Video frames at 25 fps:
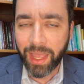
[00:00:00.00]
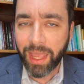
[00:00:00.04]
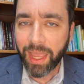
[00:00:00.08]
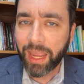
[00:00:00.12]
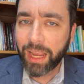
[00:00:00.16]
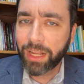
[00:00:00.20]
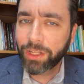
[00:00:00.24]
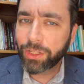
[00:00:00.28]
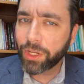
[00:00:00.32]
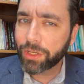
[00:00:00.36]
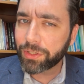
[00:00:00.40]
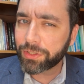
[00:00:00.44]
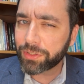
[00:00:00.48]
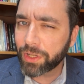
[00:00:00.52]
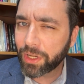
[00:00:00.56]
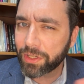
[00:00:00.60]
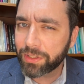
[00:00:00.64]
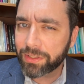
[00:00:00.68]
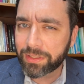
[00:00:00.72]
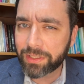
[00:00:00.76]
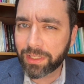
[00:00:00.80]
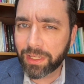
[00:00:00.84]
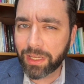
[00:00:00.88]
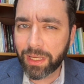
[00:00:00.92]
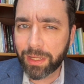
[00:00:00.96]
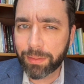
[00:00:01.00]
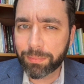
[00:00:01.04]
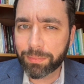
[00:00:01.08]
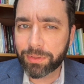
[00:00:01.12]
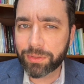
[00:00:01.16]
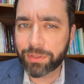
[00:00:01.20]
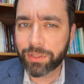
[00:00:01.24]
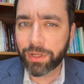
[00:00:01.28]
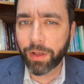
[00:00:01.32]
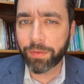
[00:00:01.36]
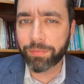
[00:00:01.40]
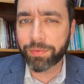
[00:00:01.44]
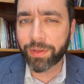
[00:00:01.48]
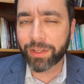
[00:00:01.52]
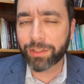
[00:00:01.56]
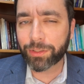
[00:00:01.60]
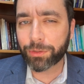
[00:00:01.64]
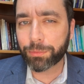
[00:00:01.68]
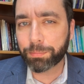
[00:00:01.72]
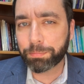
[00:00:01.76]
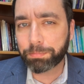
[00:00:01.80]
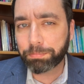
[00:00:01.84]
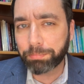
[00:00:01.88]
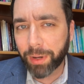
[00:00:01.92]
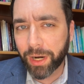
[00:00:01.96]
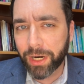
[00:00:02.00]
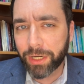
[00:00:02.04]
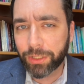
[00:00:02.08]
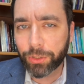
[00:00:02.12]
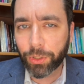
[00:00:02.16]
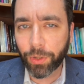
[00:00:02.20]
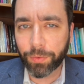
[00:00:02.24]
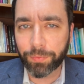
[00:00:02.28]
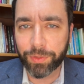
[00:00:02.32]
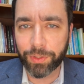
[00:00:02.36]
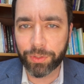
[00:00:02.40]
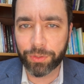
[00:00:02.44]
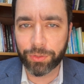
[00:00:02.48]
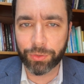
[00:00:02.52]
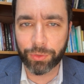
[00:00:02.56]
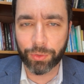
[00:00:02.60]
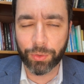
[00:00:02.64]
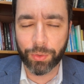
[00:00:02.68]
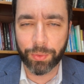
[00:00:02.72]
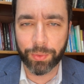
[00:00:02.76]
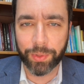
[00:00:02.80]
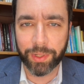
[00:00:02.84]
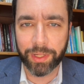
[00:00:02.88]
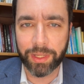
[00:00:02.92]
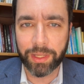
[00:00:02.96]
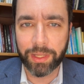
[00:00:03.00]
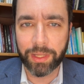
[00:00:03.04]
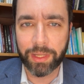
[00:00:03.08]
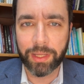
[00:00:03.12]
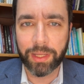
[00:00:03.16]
He does not see himself as part of the story.